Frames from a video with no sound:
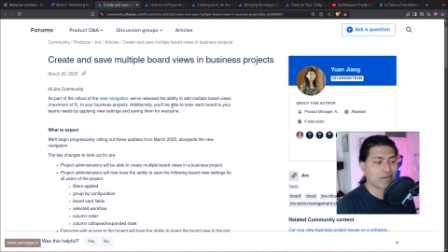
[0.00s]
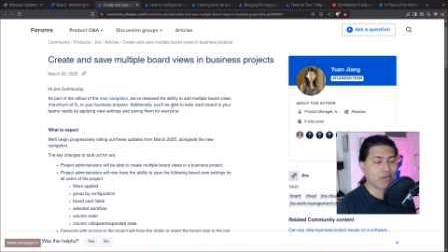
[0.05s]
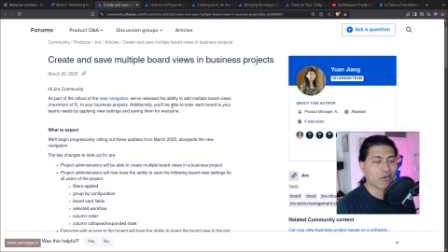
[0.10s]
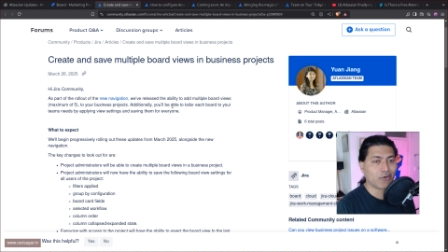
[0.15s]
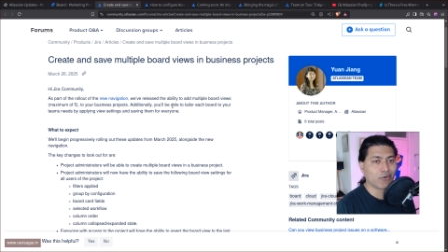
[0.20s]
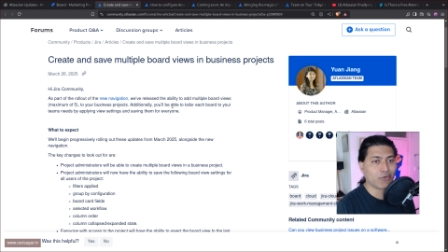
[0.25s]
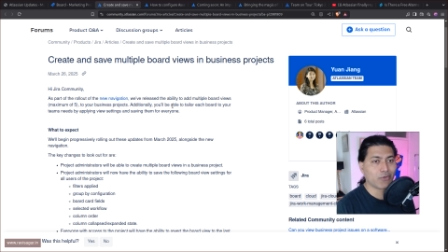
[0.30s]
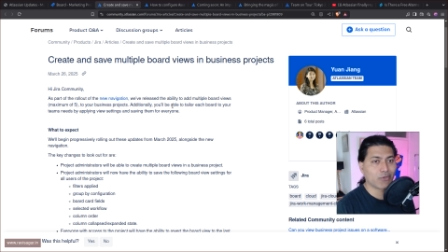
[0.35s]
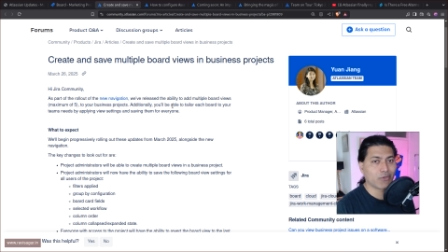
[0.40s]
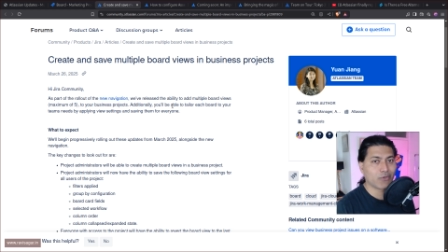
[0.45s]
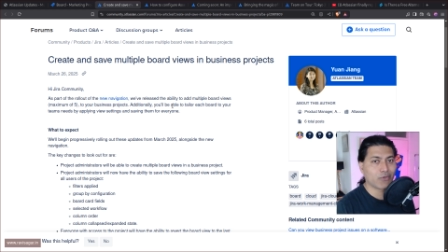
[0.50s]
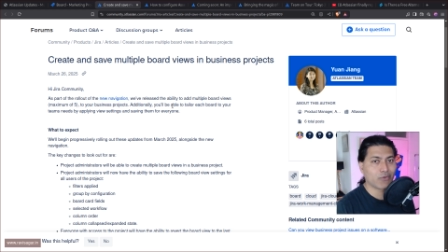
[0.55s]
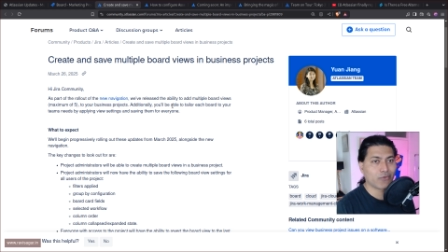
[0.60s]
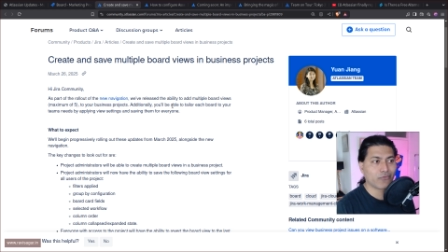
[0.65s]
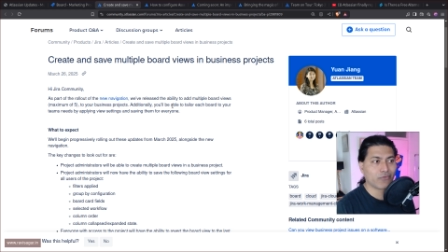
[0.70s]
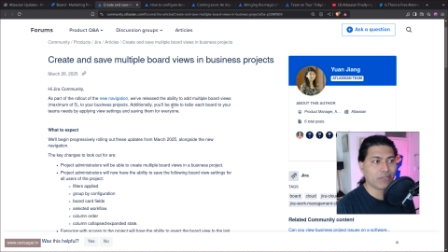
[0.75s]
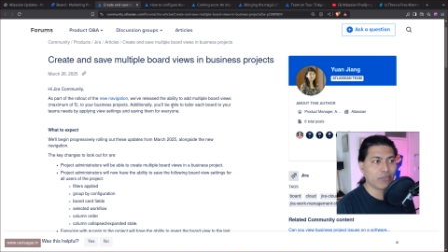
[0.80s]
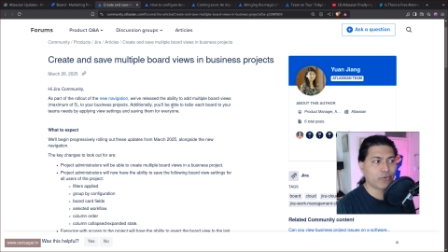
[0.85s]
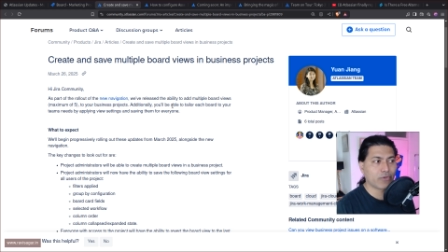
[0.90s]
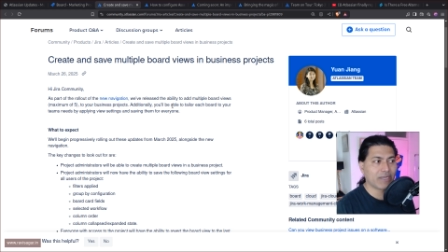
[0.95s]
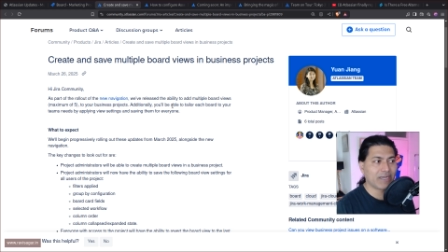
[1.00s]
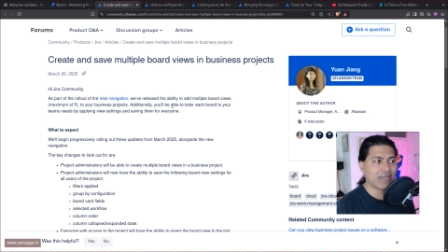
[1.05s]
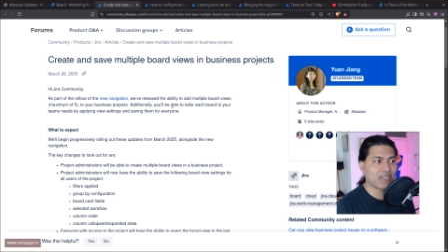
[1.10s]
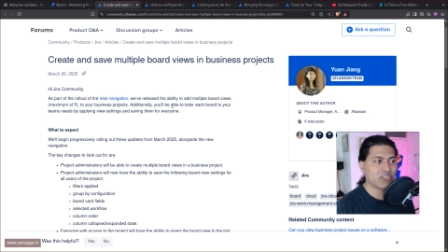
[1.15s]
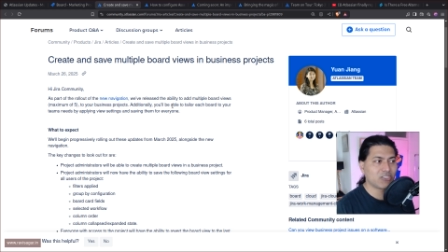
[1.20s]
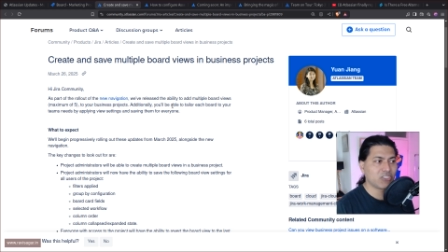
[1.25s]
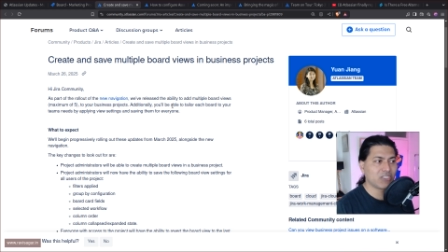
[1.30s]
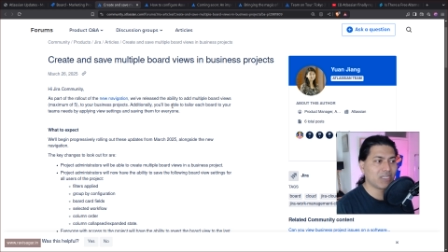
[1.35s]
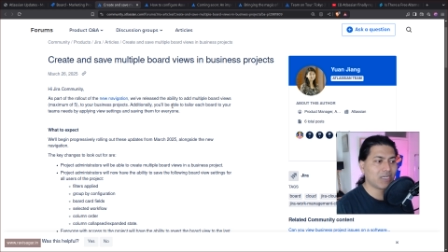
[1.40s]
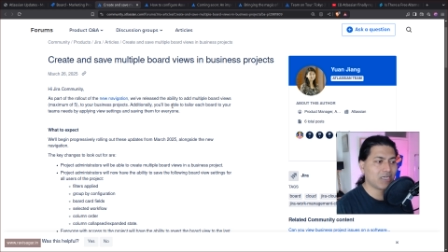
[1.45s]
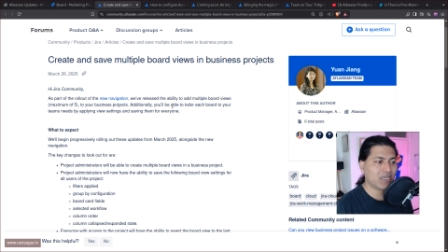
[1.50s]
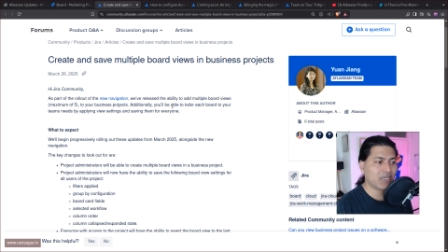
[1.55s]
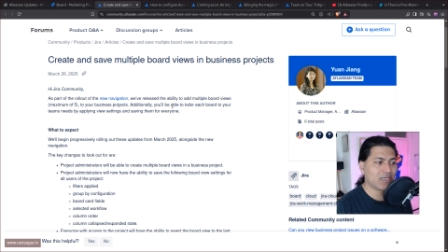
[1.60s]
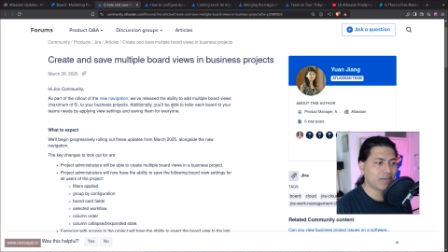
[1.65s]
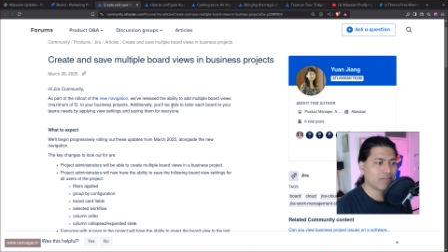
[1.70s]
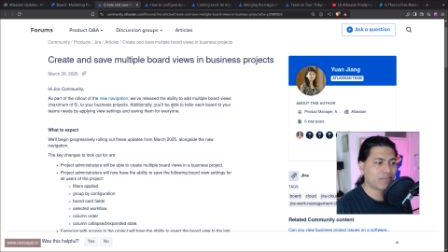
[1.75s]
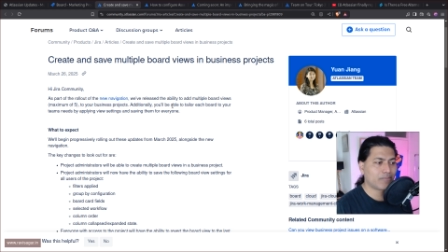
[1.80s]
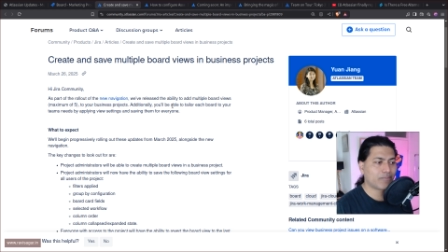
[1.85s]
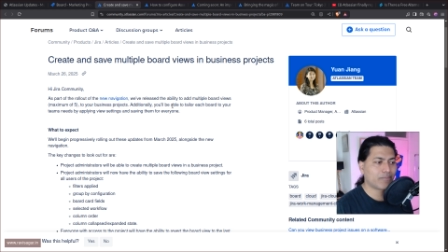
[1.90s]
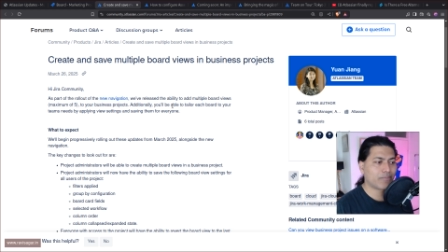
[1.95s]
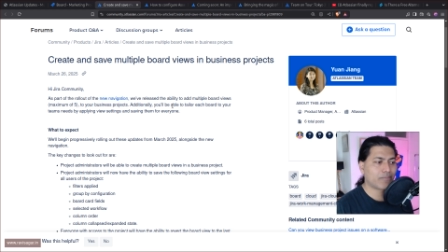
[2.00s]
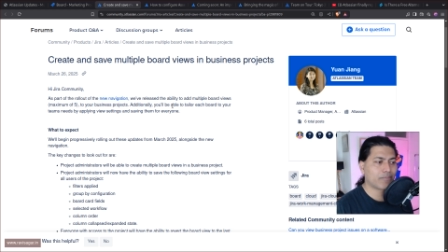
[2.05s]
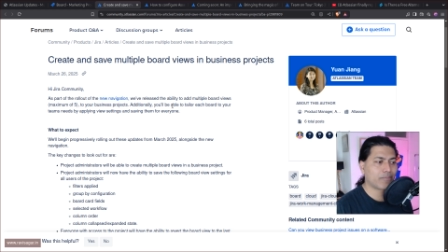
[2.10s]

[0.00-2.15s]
Now, when you create a Jira